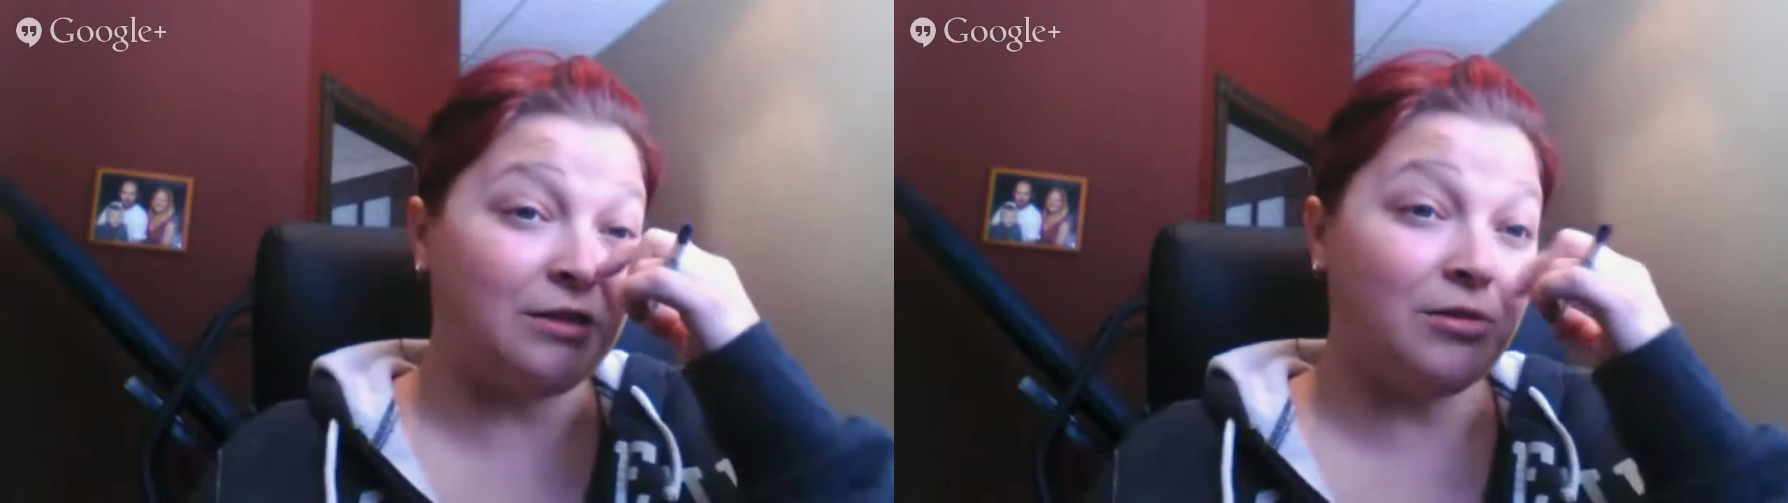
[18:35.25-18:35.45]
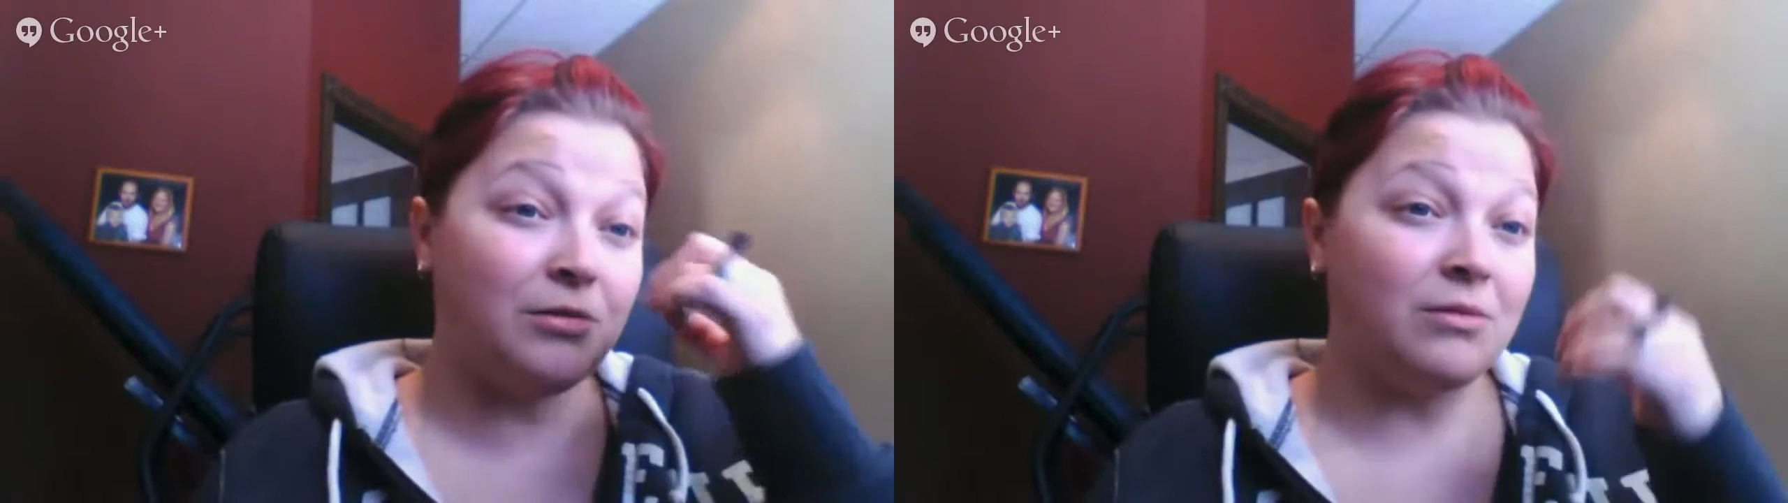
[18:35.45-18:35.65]

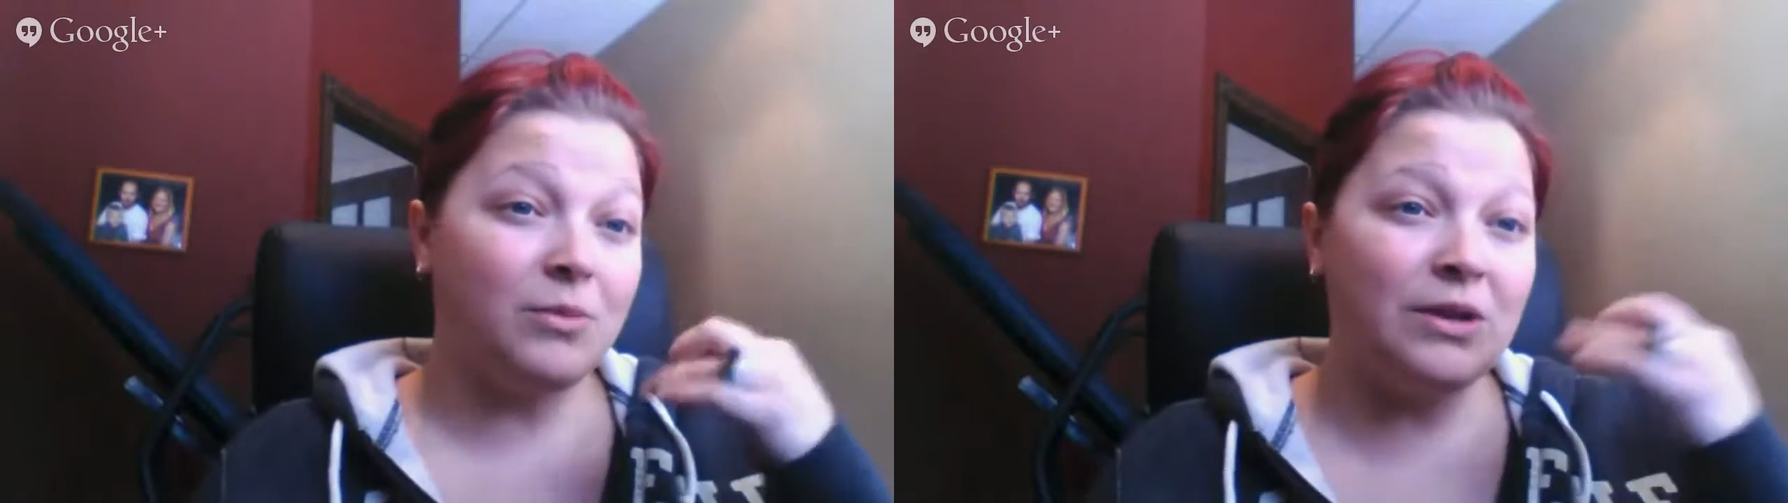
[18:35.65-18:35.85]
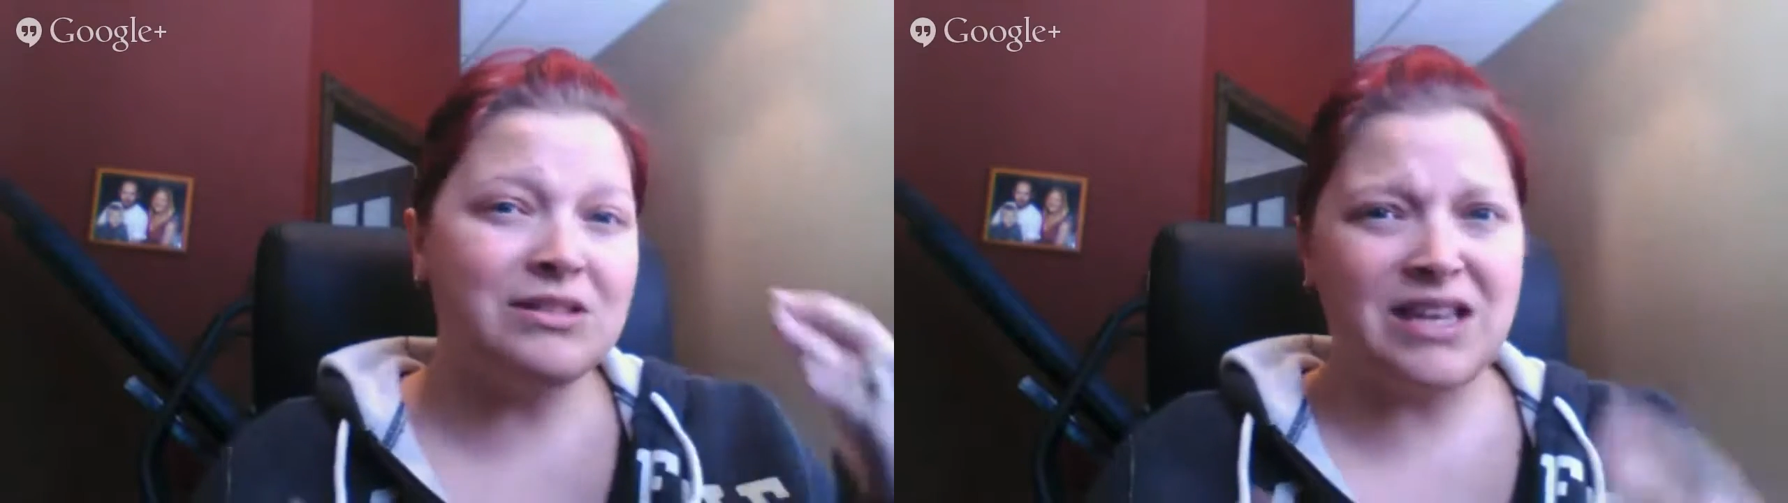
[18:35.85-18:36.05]

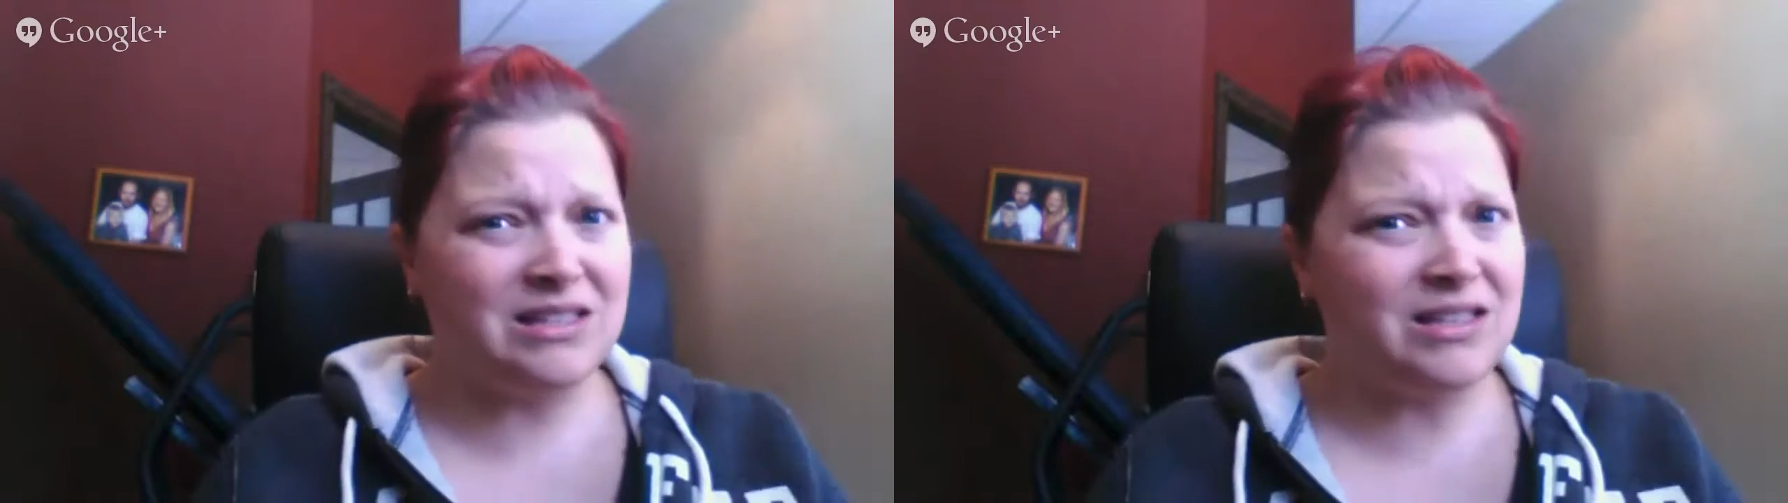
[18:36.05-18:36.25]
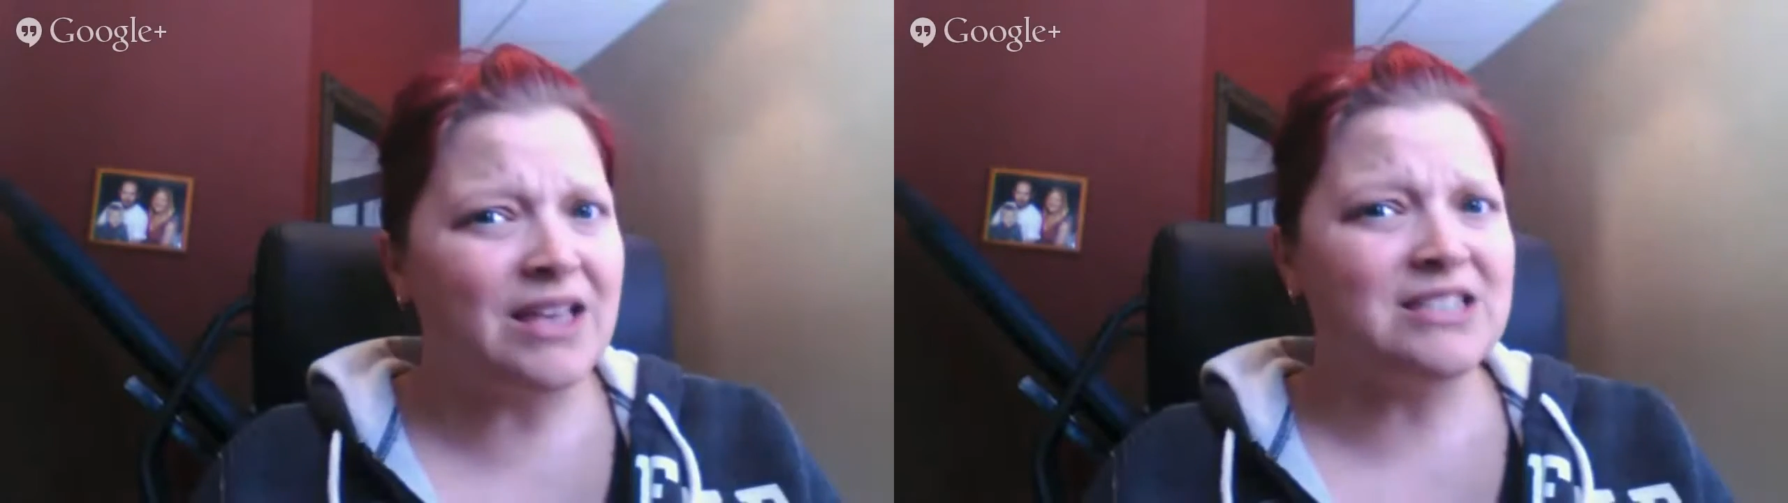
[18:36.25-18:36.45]
when you
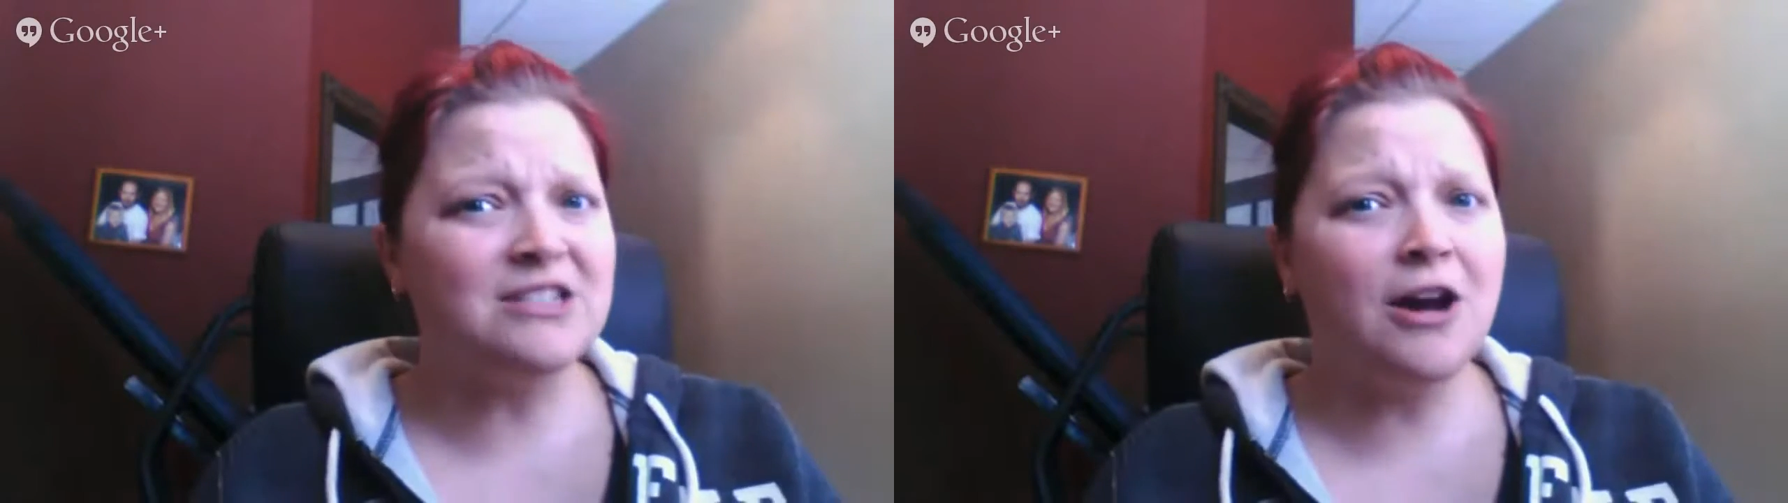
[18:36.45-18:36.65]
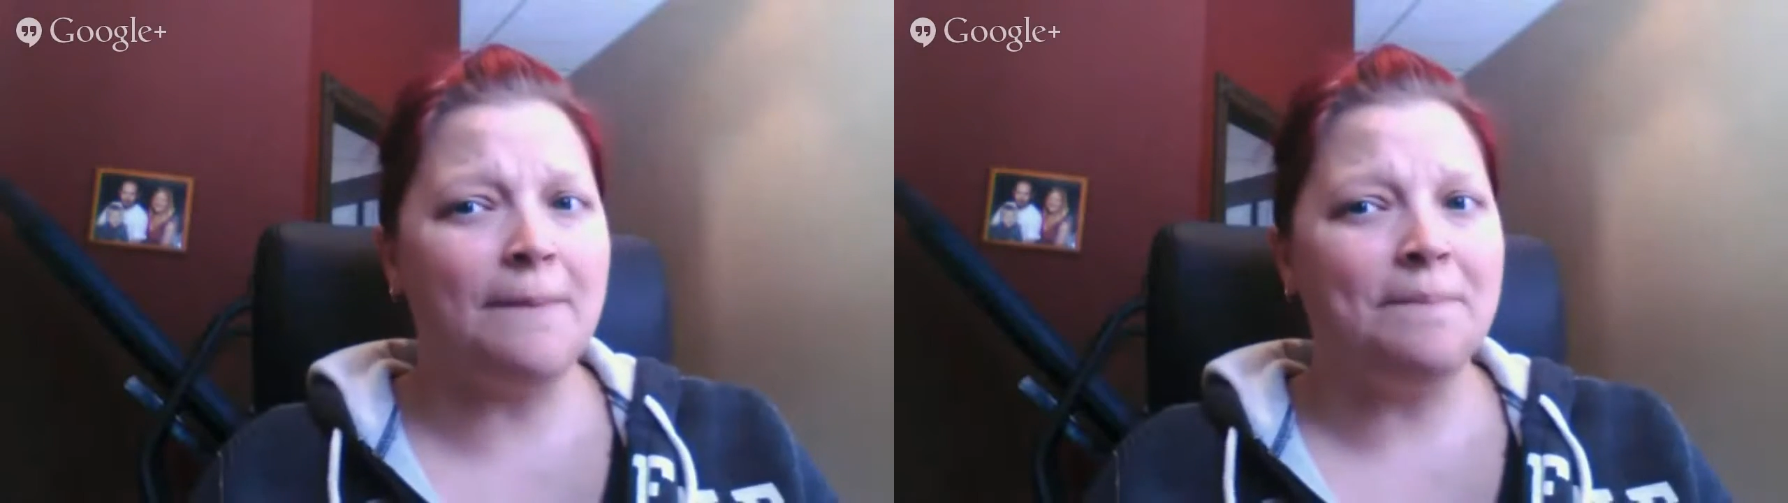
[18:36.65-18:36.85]
say takes
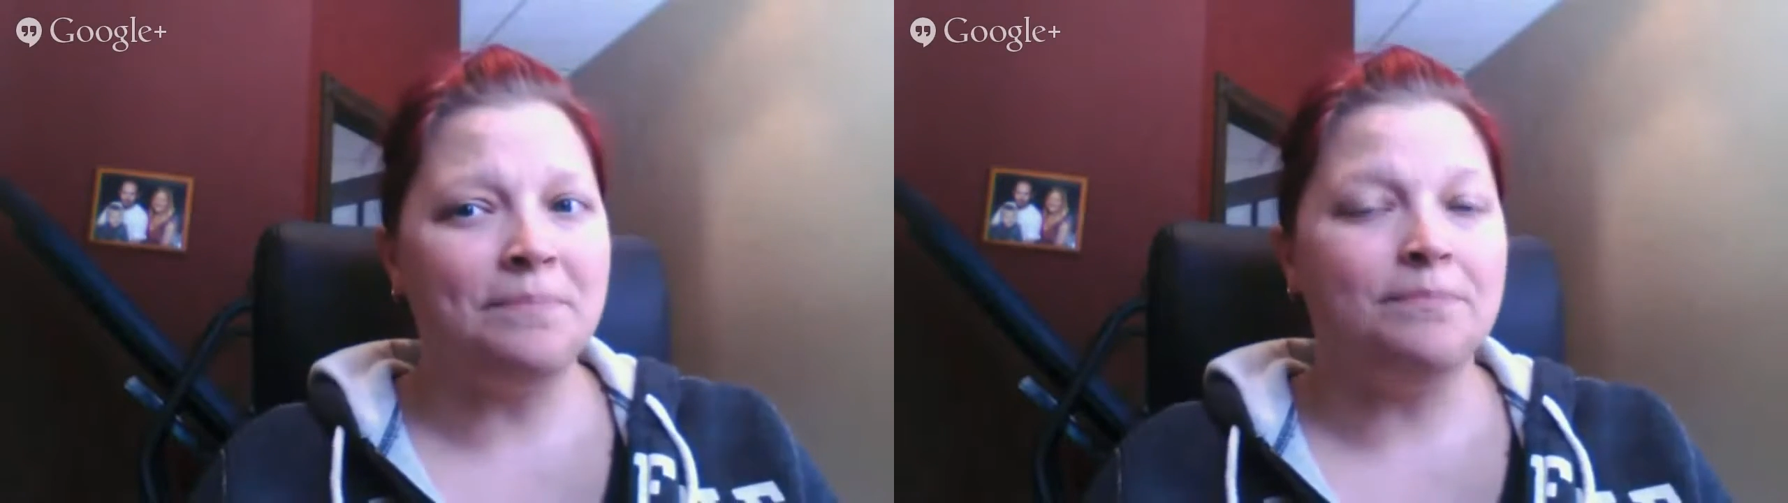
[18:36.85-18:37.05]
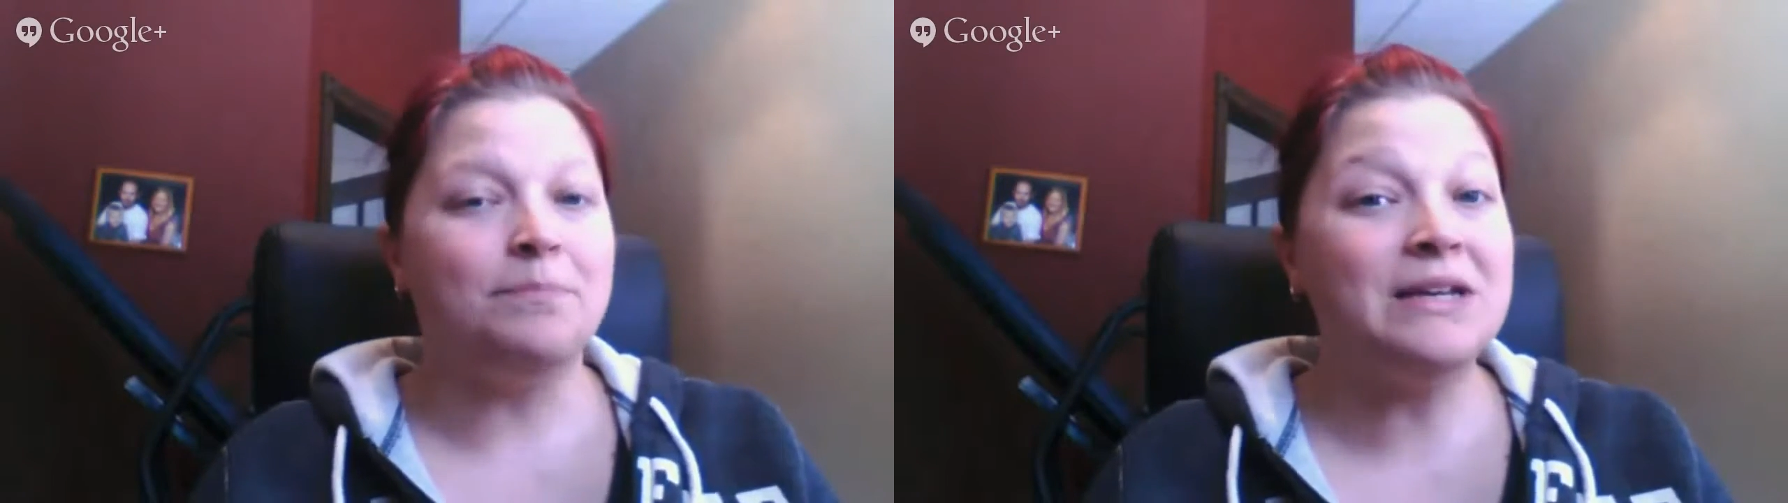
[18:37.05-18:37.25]
time,